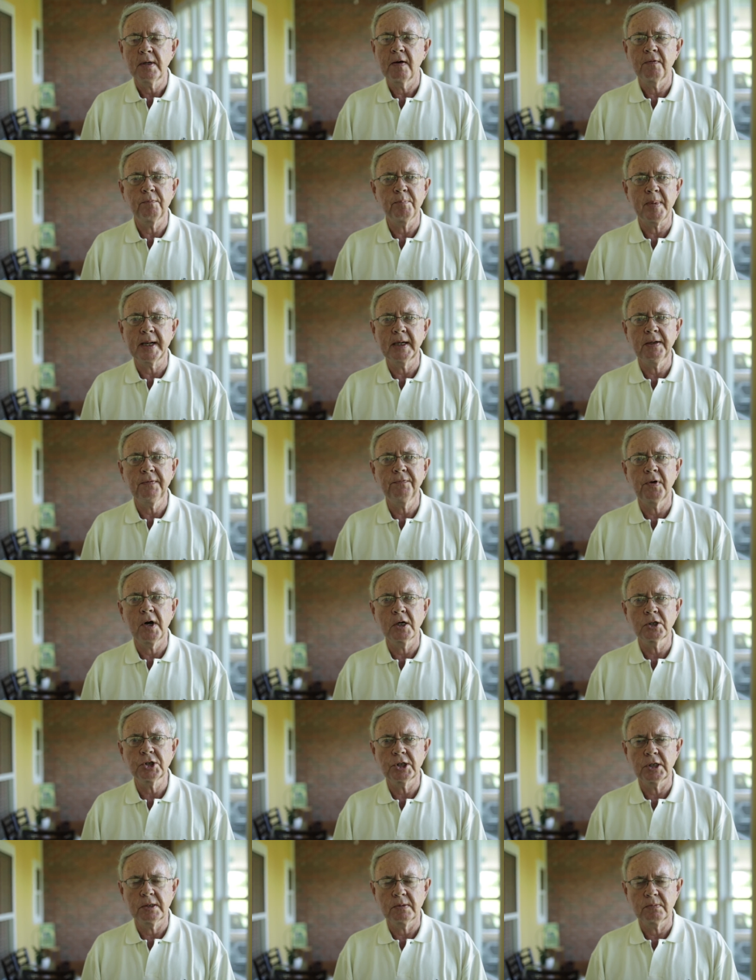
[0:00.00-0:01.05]
of body
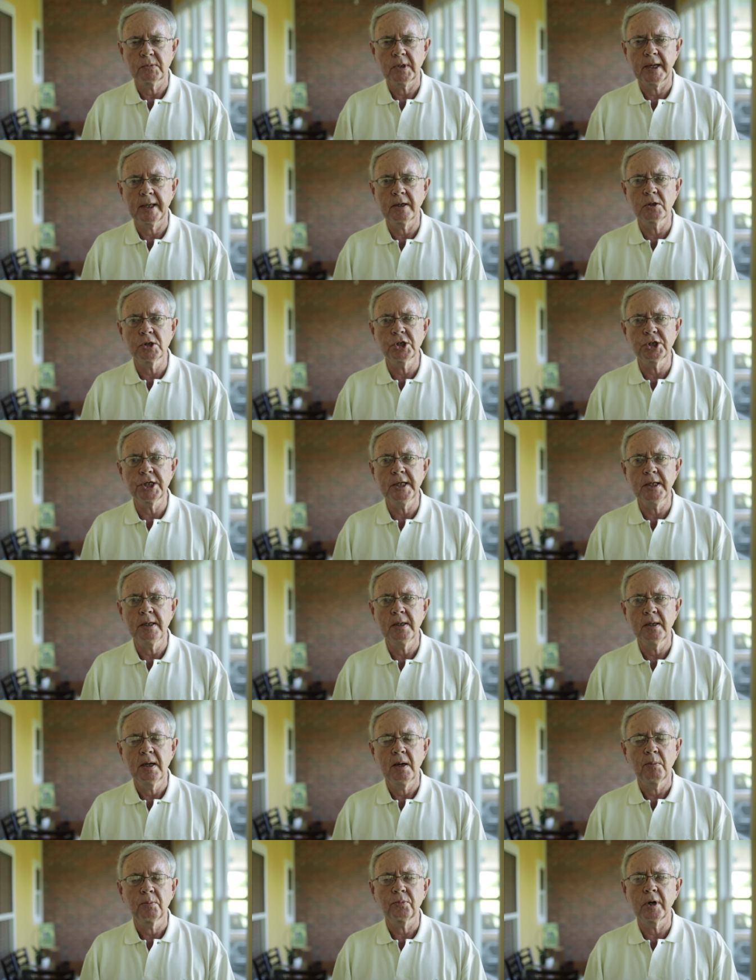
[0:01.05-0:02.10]
function, energy,
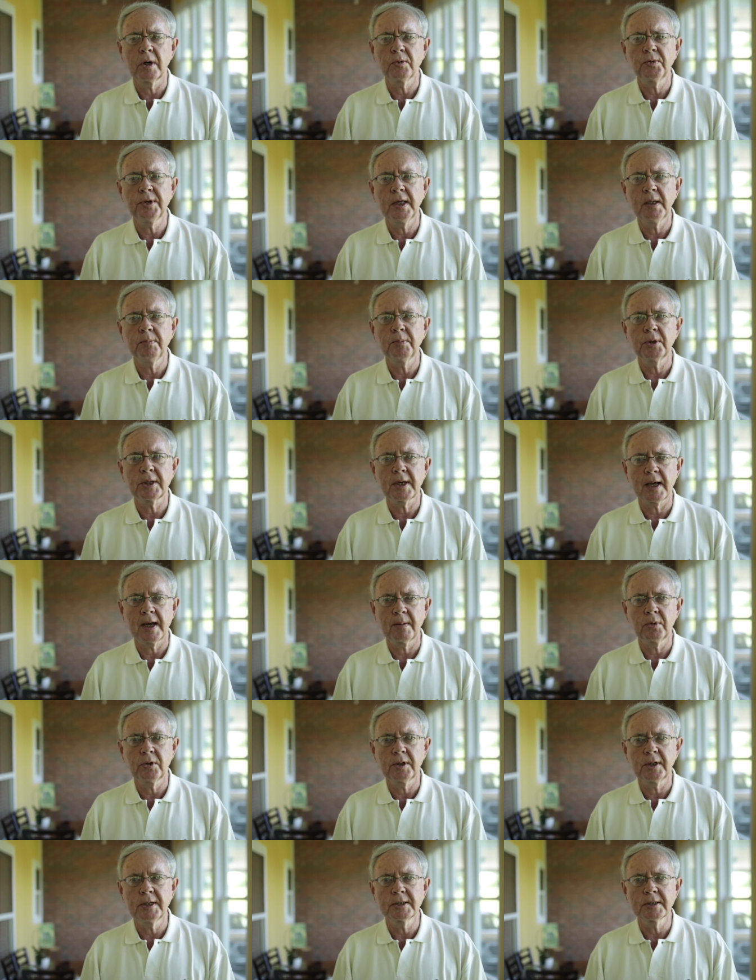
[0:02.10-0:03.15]
protein
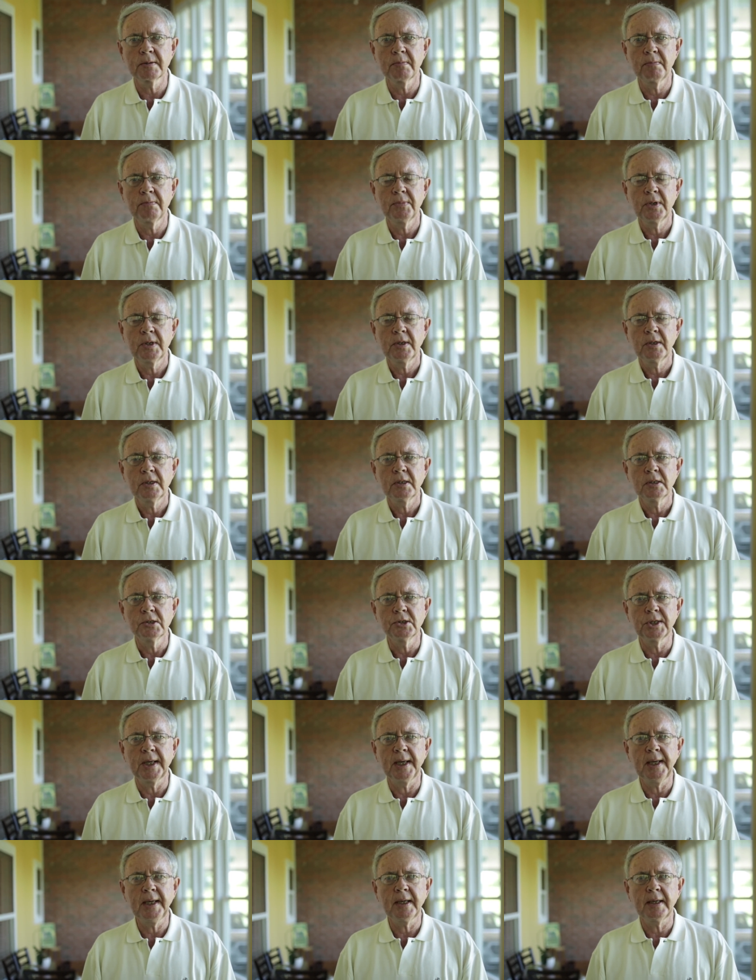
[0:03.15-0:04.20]
metabolism.
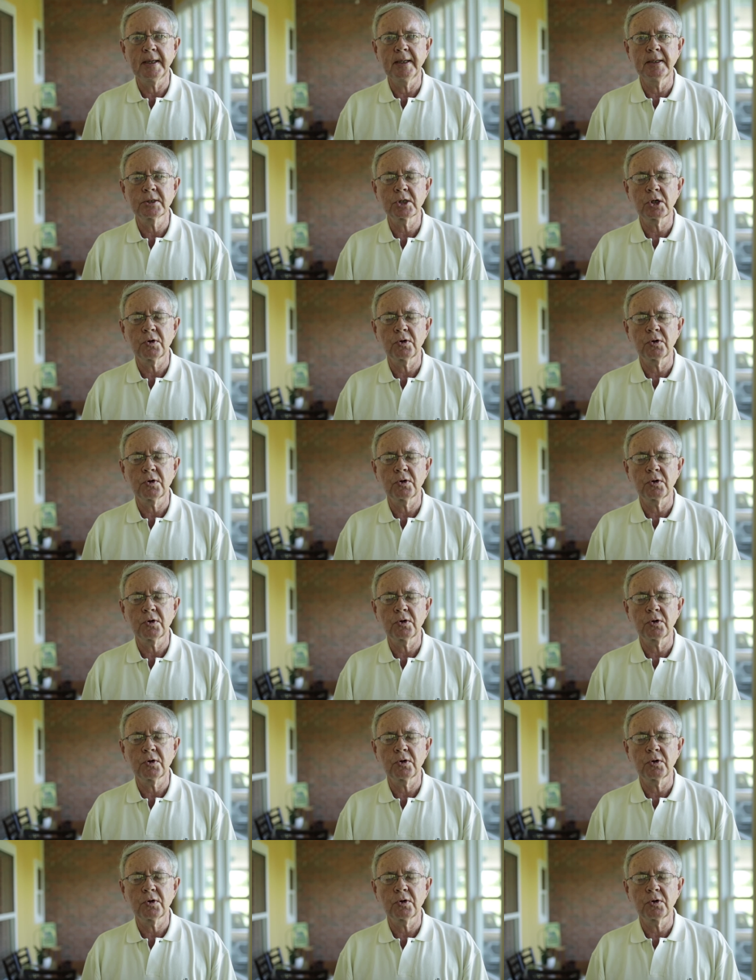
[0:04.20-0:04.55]
Zinc is